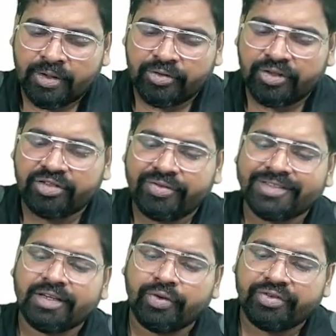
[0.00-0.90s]
So this was
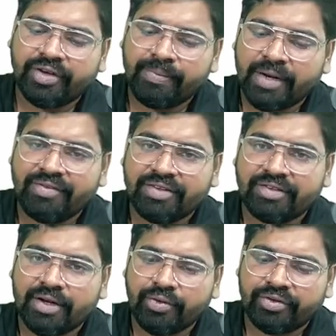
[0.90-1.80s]
a question, previous
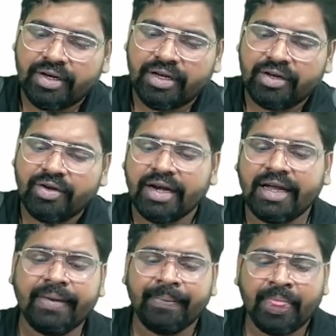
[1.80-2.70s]
year question in your
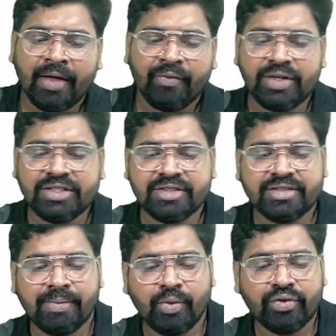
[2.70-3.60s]
NEET. Which is
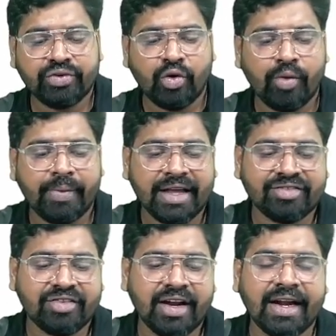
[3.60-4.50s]
the most common
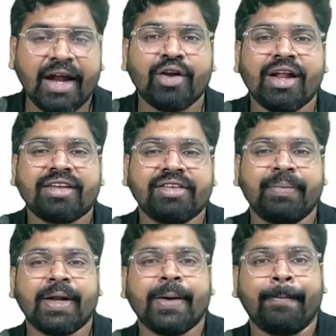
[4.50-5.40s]
extraglandular
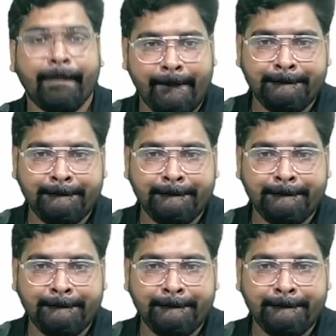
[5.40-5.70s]
symptom?